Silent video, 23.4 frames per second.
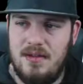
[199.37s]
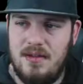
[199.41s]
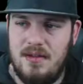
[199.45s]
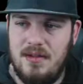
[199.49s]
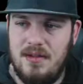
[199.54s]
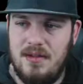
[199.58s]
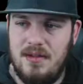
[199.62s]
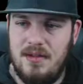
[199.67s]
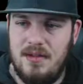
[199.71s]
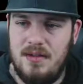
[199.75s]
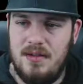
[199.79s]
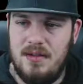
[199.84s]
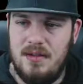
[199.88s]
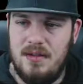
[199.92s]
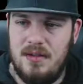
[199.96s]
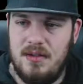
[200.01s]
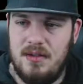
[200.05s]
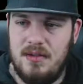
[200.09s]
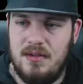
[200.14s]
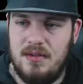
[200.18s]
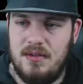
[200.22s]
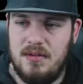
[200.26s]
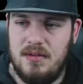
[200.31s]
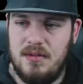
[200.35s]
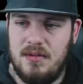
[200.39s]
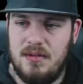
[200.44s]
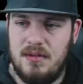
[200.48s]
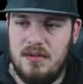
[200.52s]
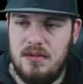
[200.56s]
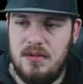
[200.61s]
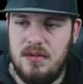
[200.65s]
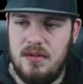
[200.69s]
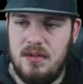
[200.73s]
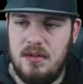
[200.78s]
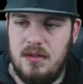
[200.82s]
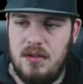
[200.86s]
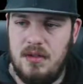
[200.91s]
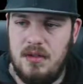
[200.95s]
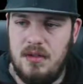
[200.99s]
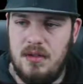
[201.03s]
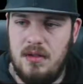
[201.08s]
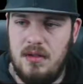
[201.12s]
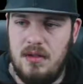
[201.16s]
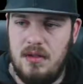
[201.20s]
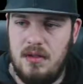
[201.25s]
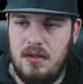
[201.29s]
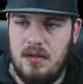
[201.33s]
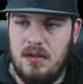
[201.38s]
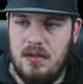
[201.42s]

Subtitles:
Nothing is said.